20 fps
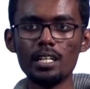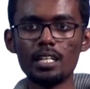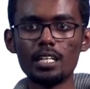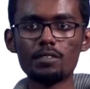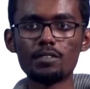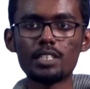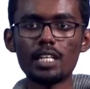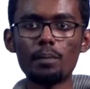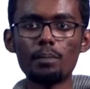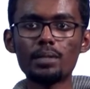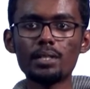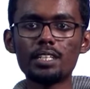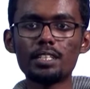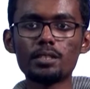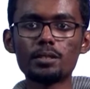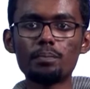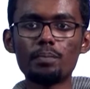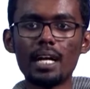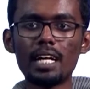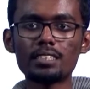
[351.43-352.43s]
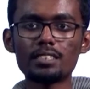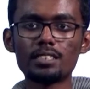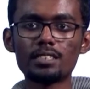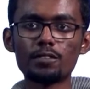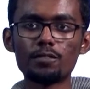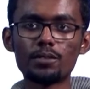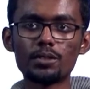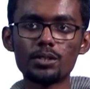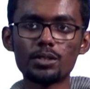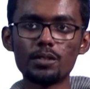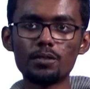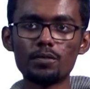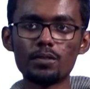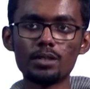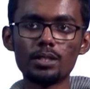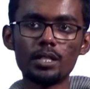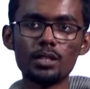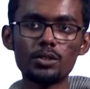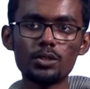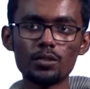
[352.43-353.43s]
If the applicant passes the first
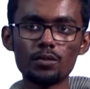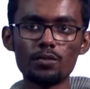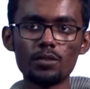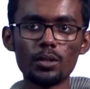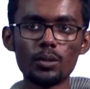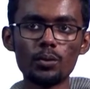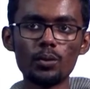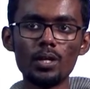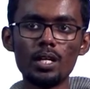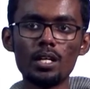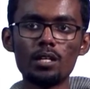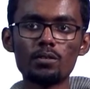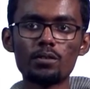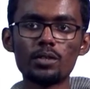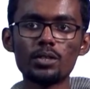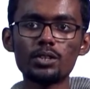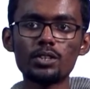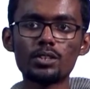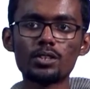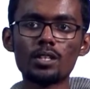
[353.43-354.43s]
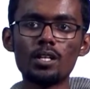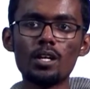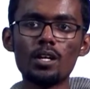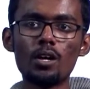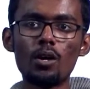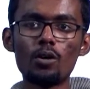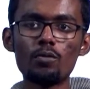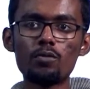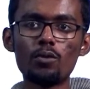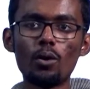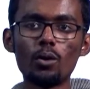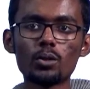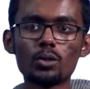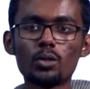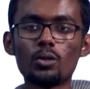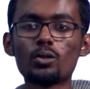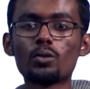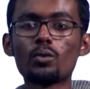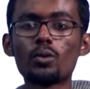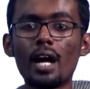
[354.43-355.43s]
interview, first of all,
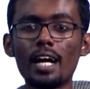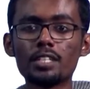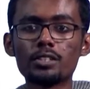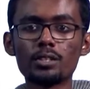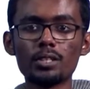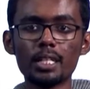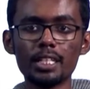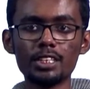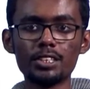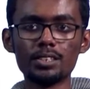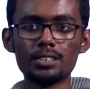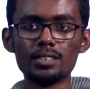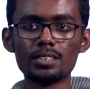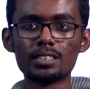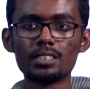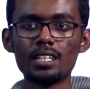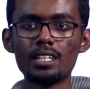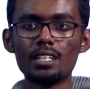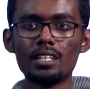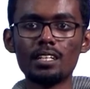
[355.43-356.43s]
congratulations.